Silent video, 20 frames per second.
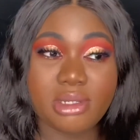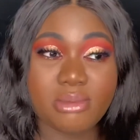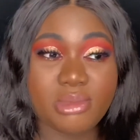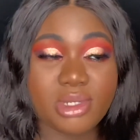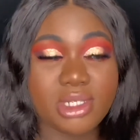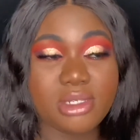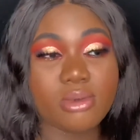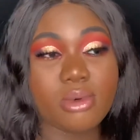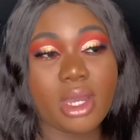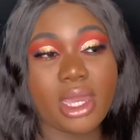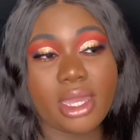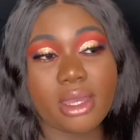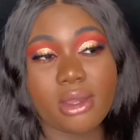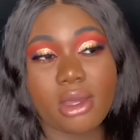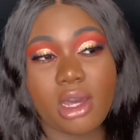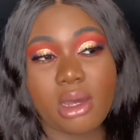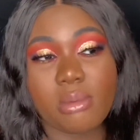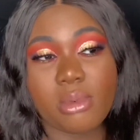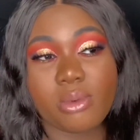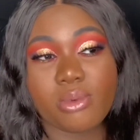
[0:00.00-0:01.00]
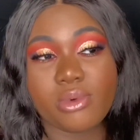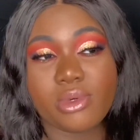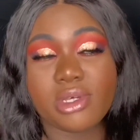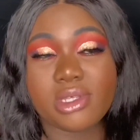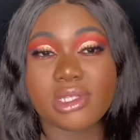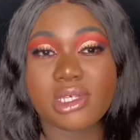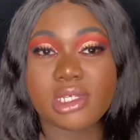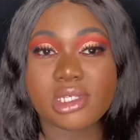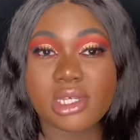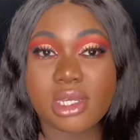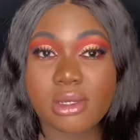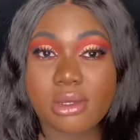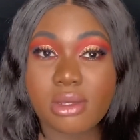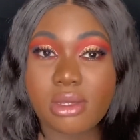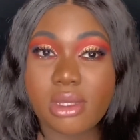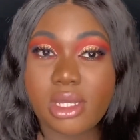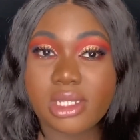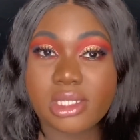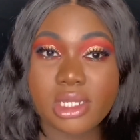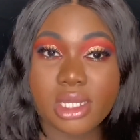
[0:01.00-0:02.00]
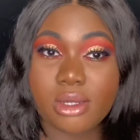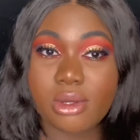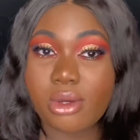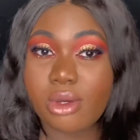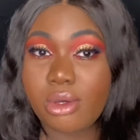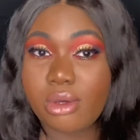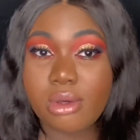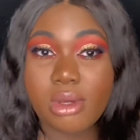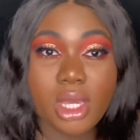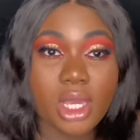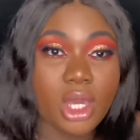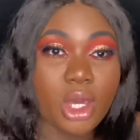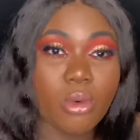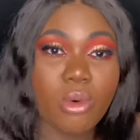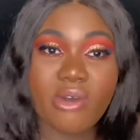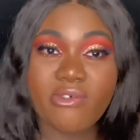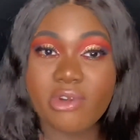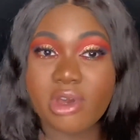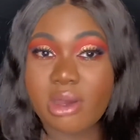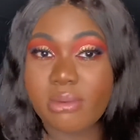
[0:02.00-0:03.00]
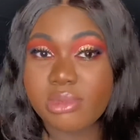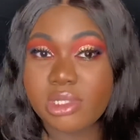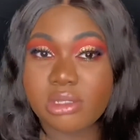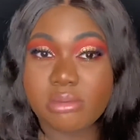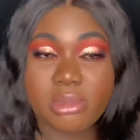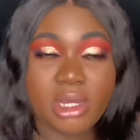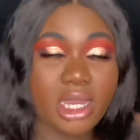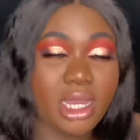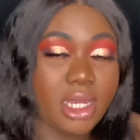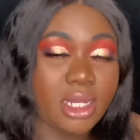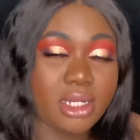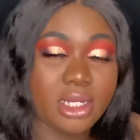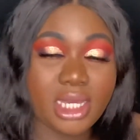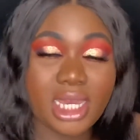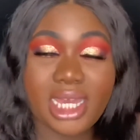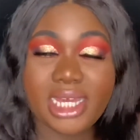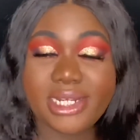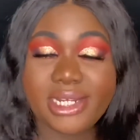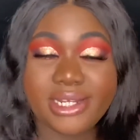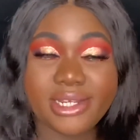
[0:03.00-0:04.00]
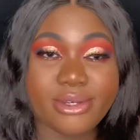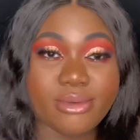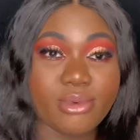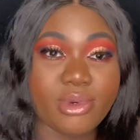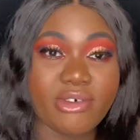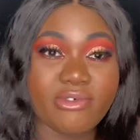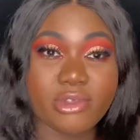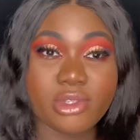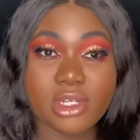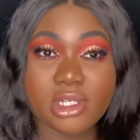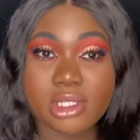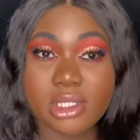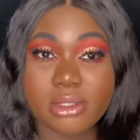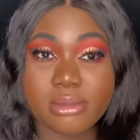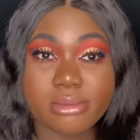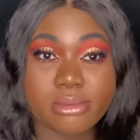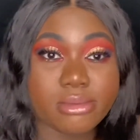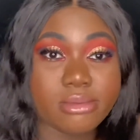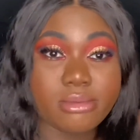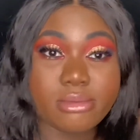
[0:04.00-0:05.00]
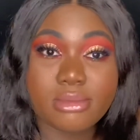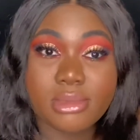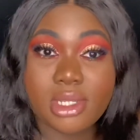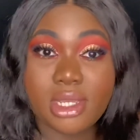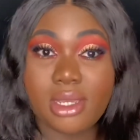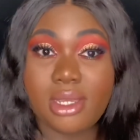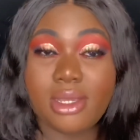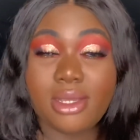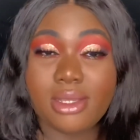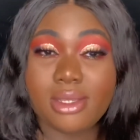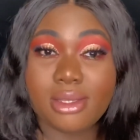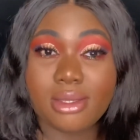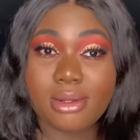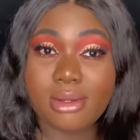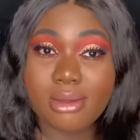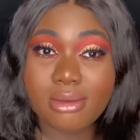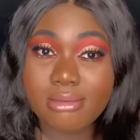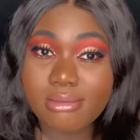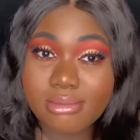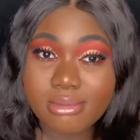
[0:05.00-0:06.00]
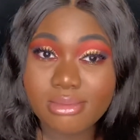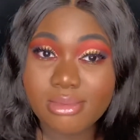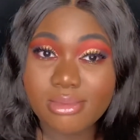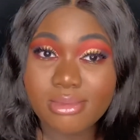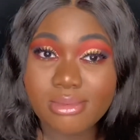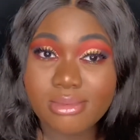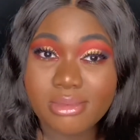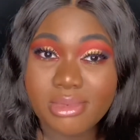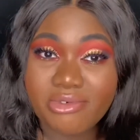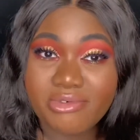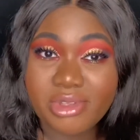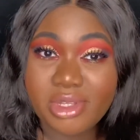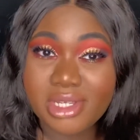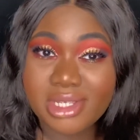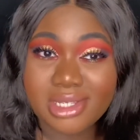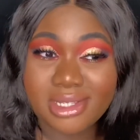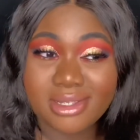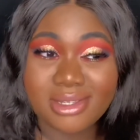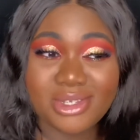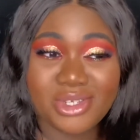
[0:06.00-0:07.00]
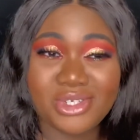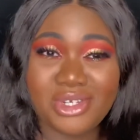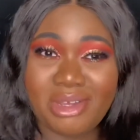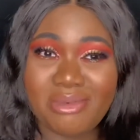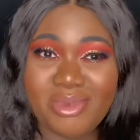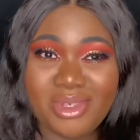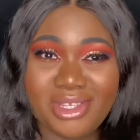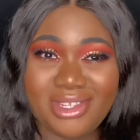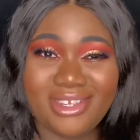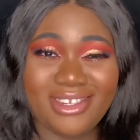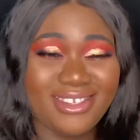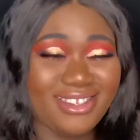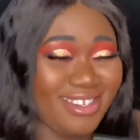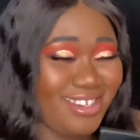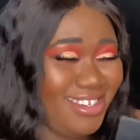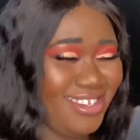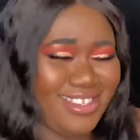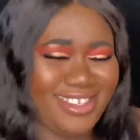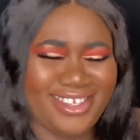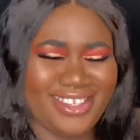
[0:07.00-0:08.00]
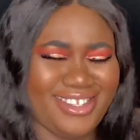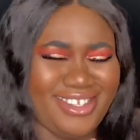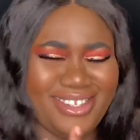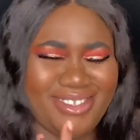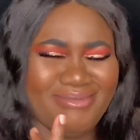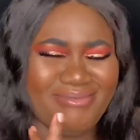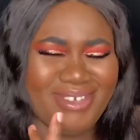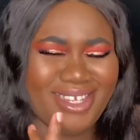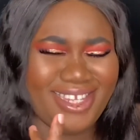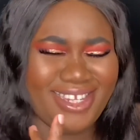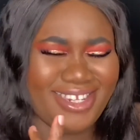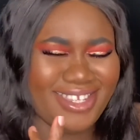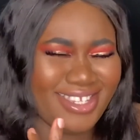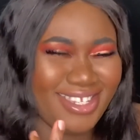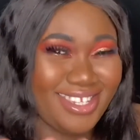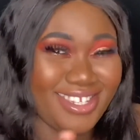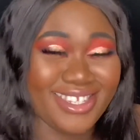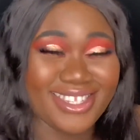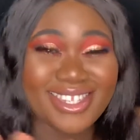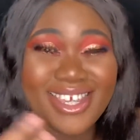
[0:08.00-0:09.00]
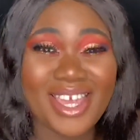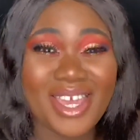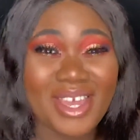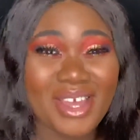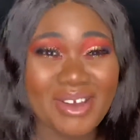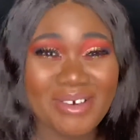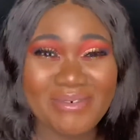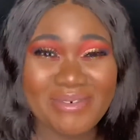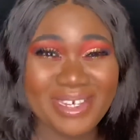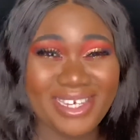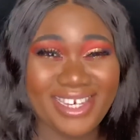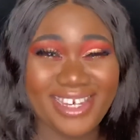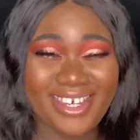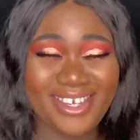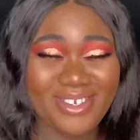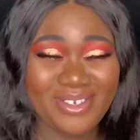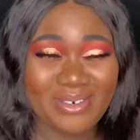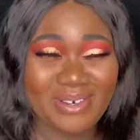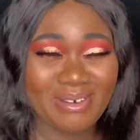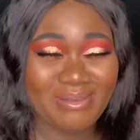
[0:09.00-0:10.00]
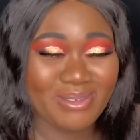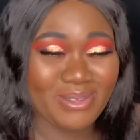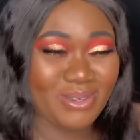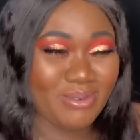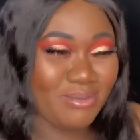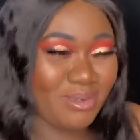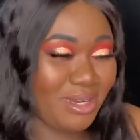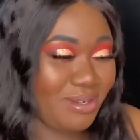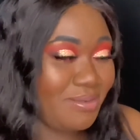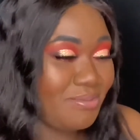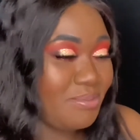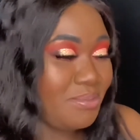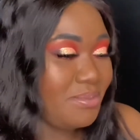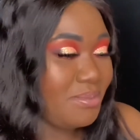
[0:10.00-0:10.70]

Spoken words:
Let me see what I can come up with as I go. Whatever comes to mind, add it. Whatever doesn't, you know, whatever doesn't. Do you know what I mean? This doesn't make any sense. But yeah, you know what I'm talking about.